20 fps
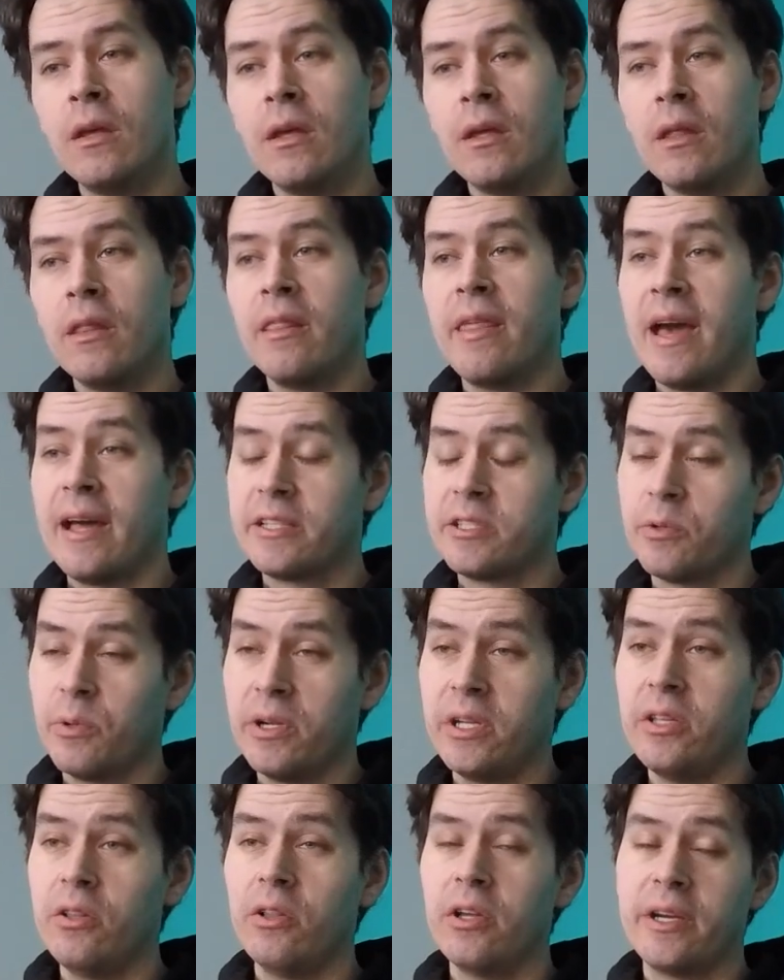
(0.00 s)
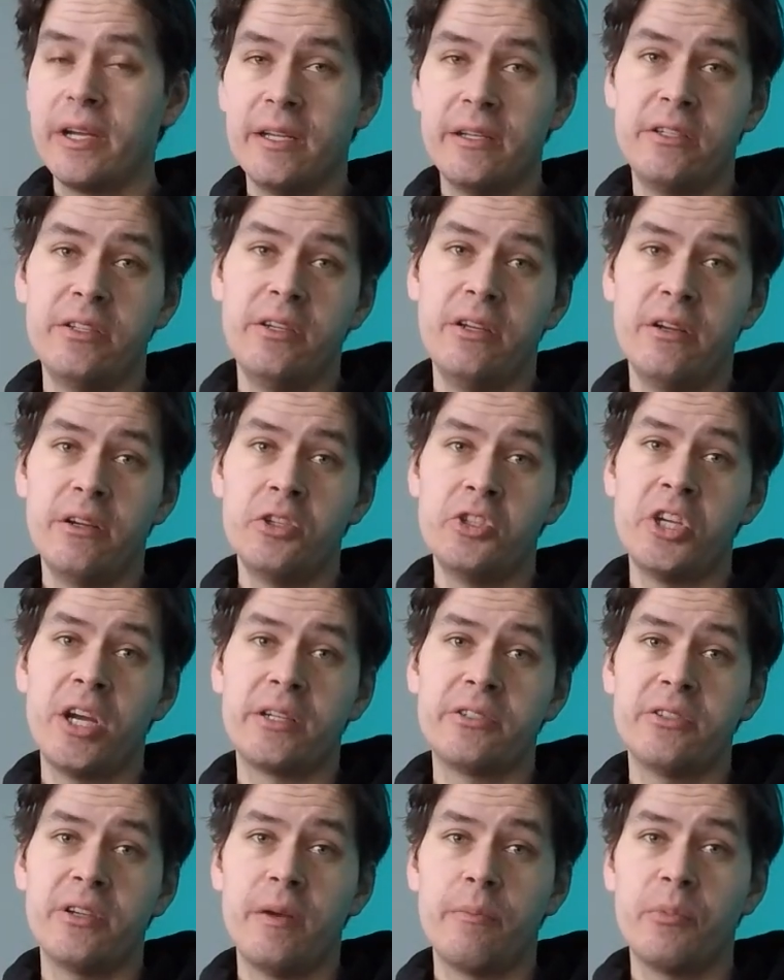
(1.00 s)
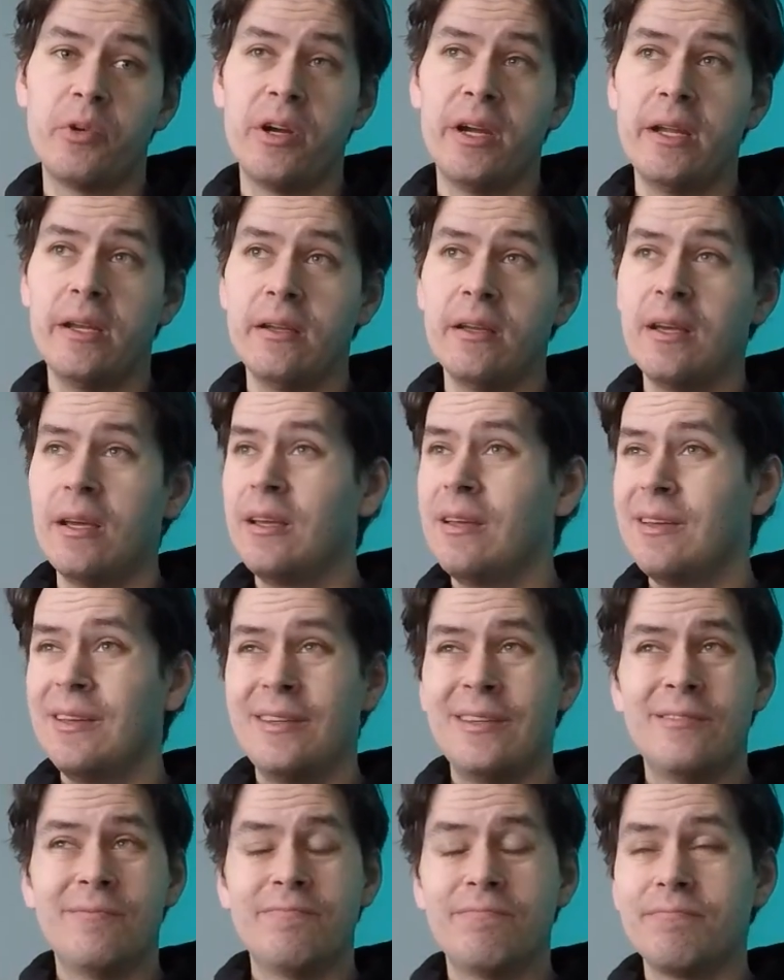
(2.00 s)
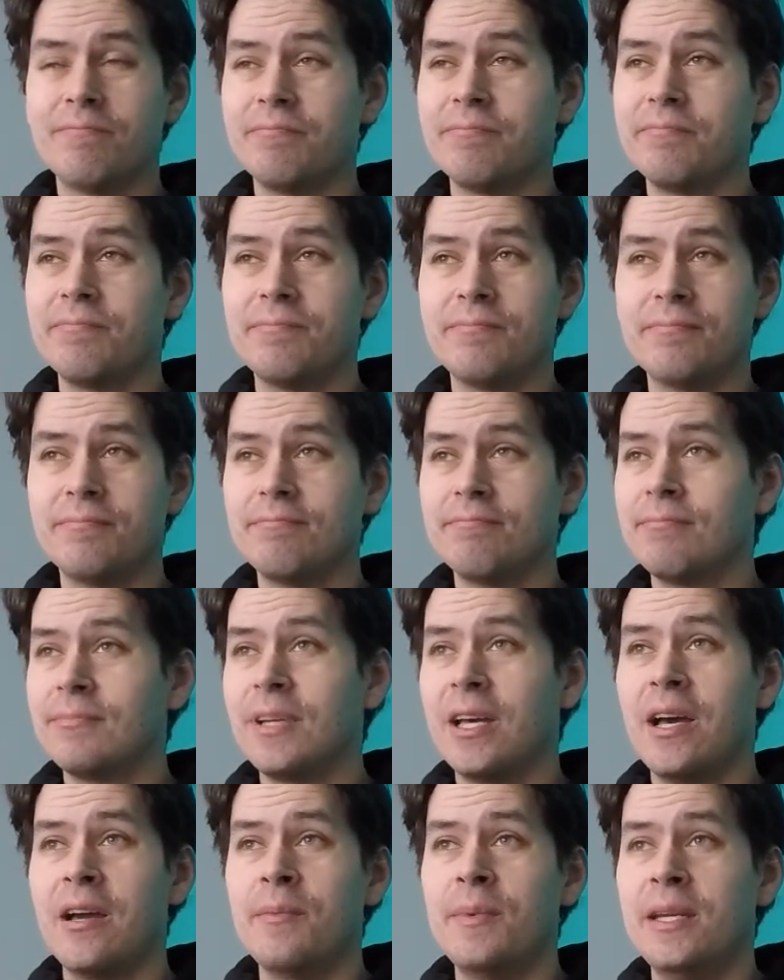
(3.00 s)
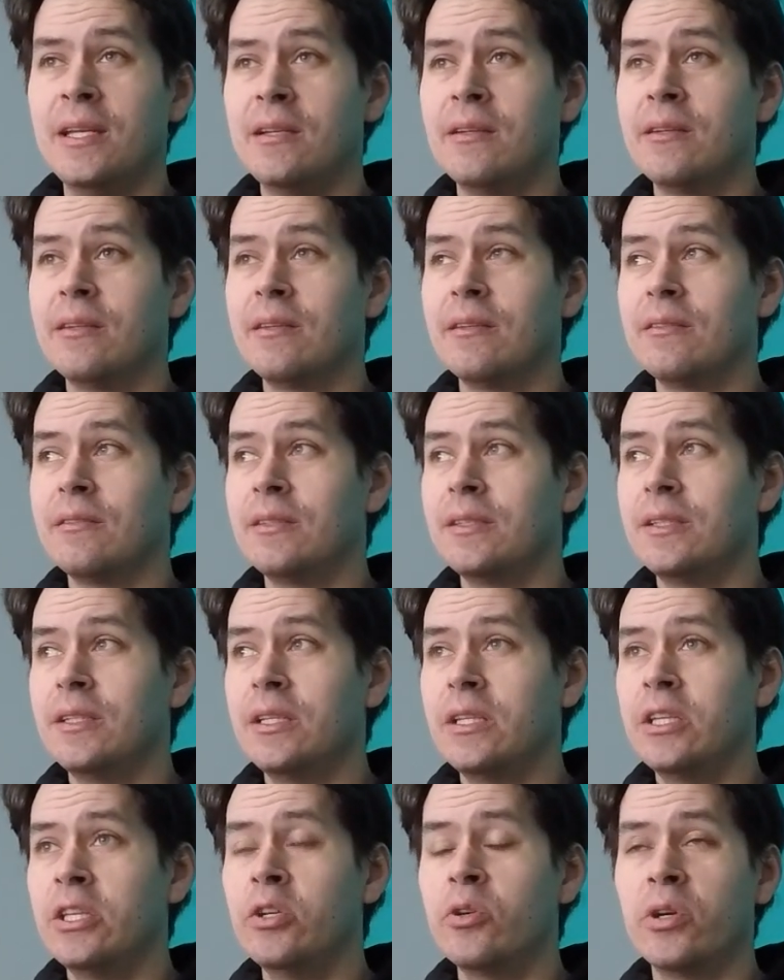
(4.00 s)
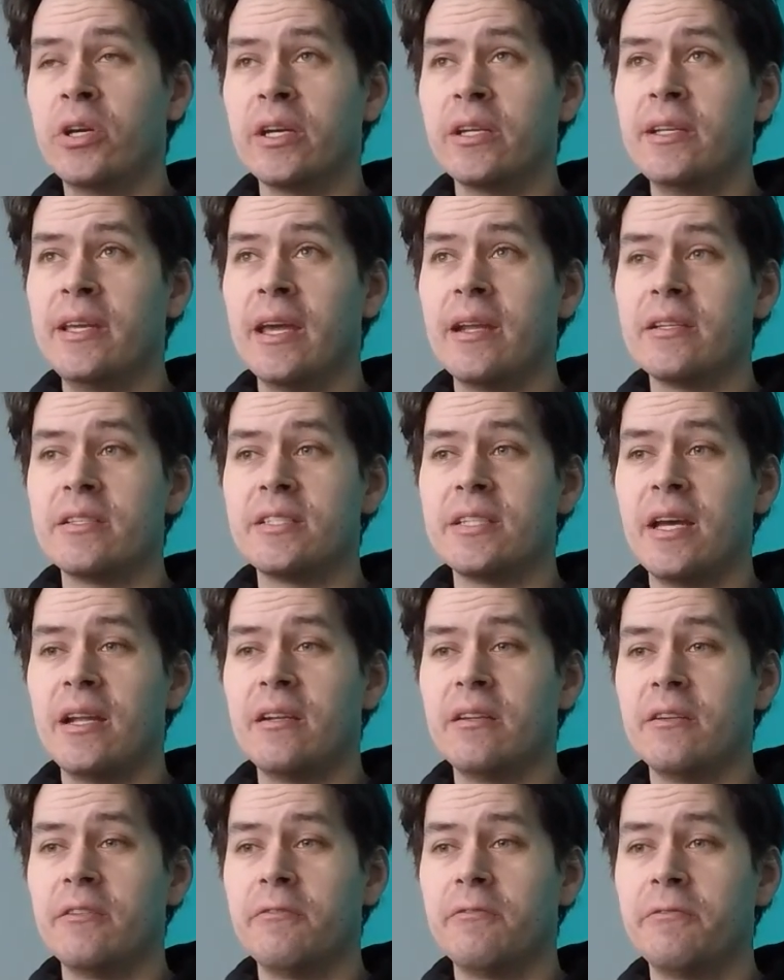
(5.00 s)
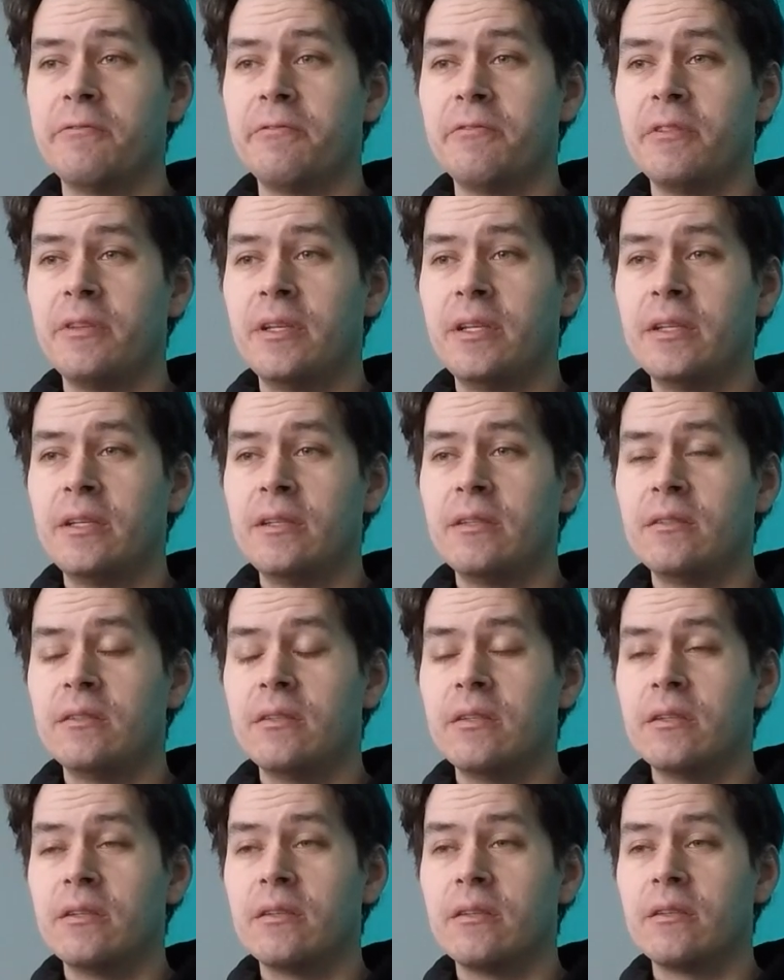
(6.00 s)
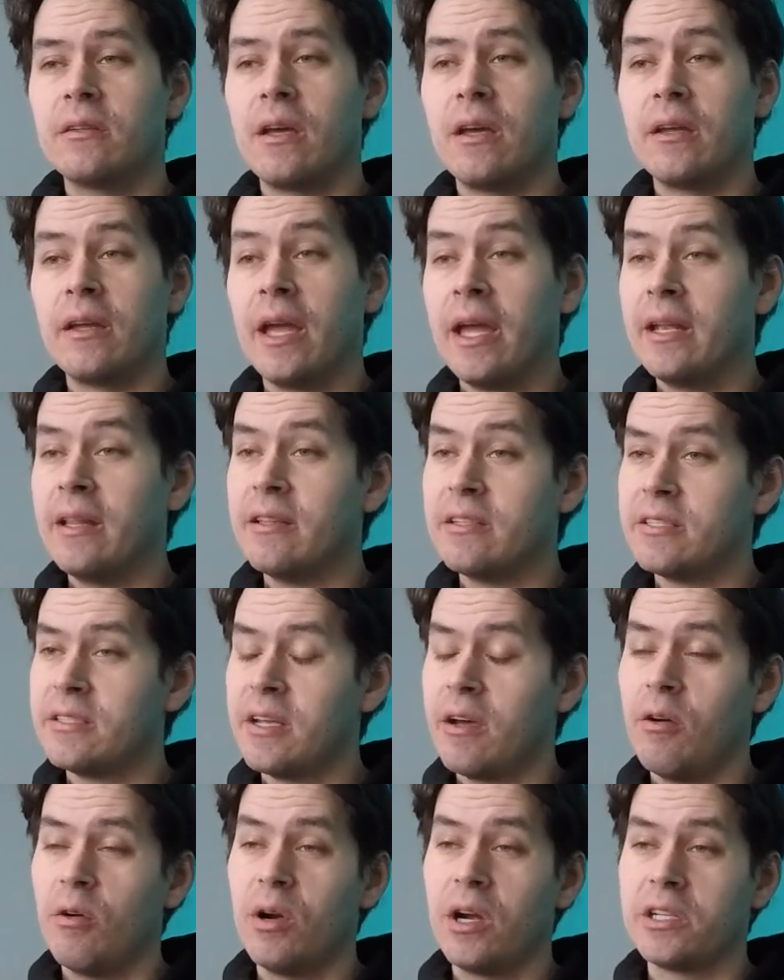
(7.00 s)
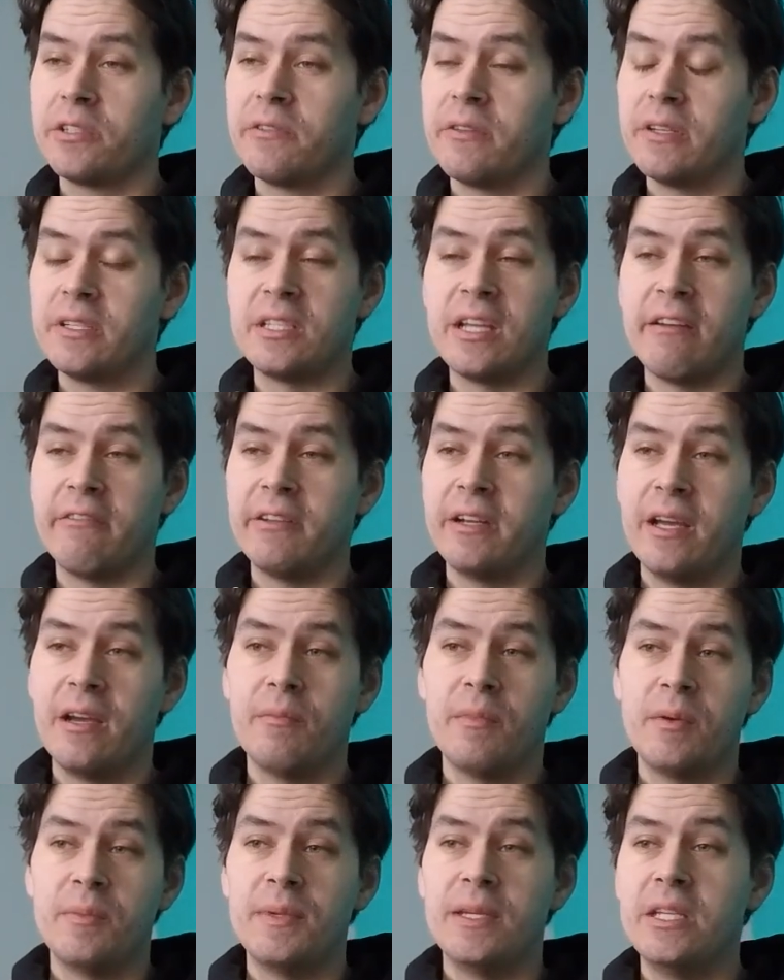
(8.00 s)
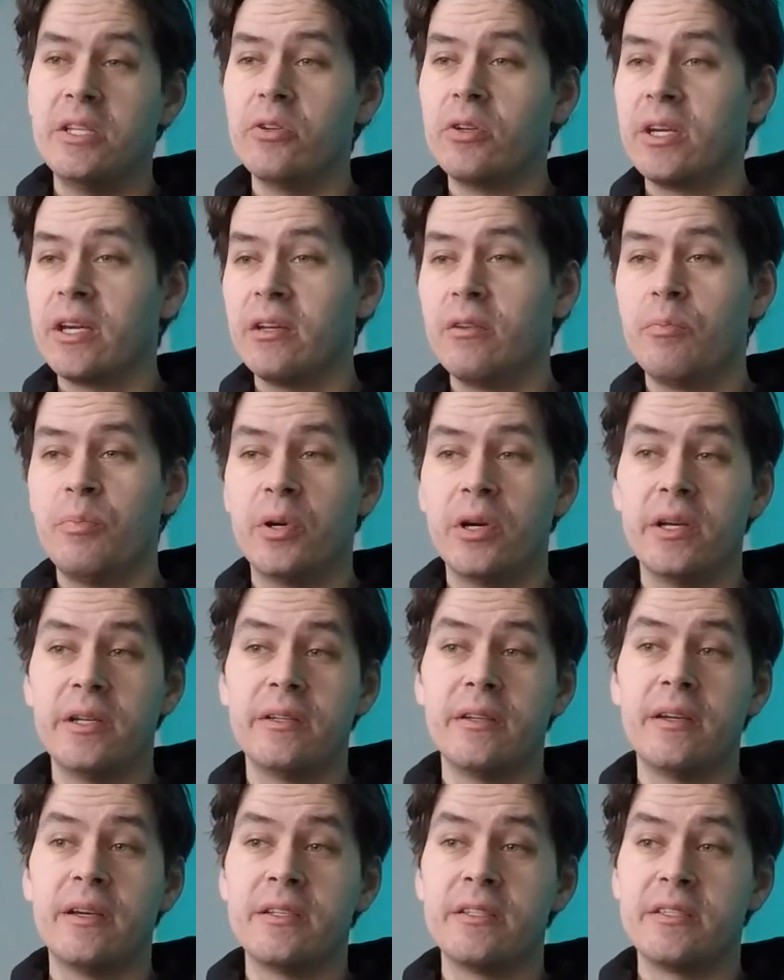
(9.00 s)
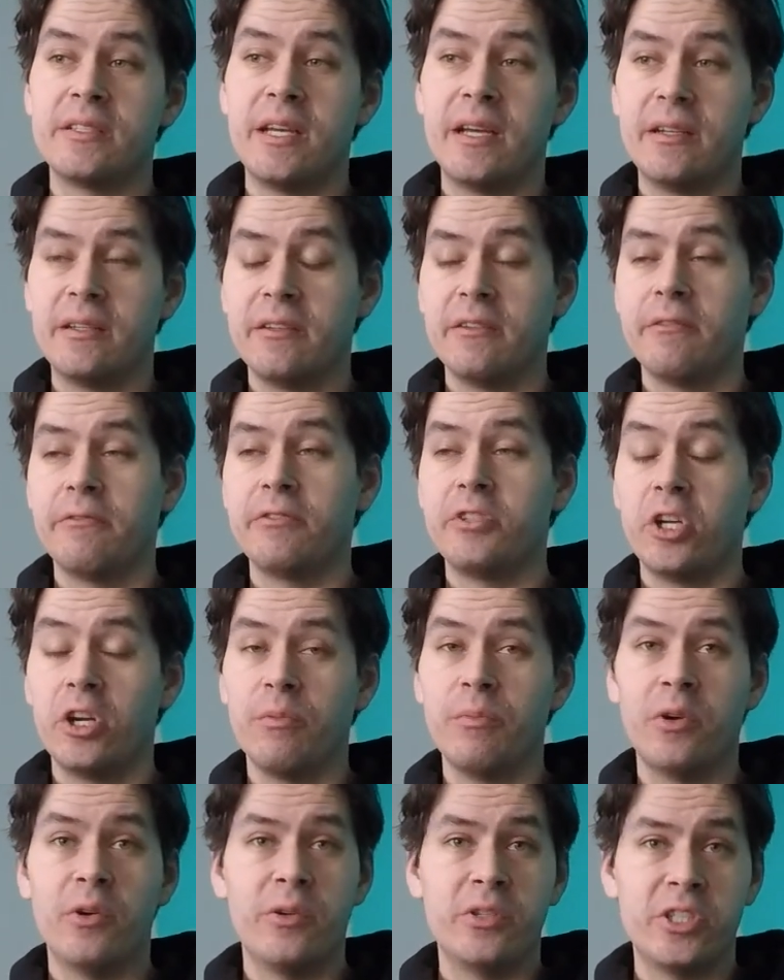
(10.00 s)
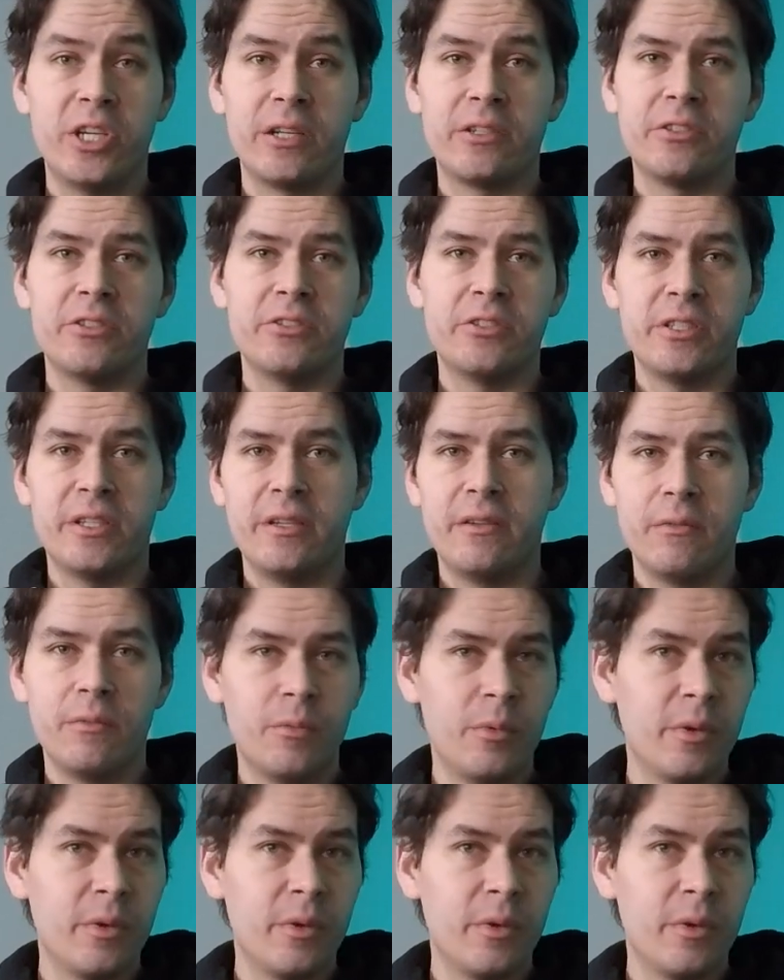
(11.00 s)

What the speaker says: that's where you look into your injector upgrade. I mean, you could get a set of, and this is how it works with a 7M. I mean, you could put a set of turbo injectors in